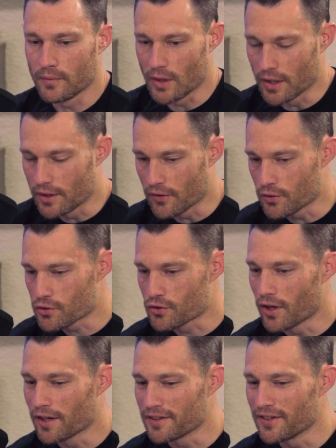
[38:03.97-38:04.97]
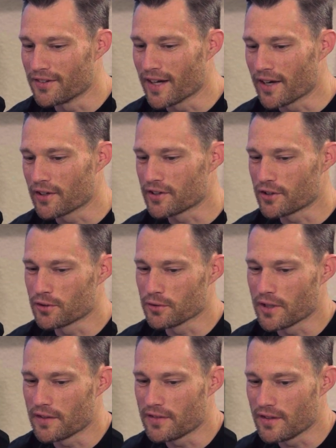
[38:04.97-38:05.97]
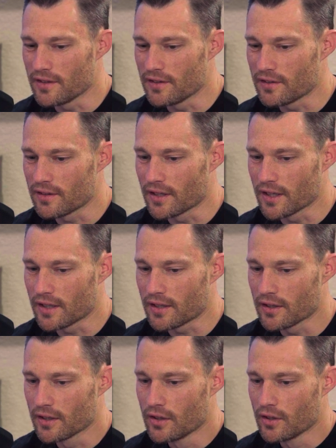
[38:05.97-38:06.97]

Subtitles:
another strong desire to create these wellness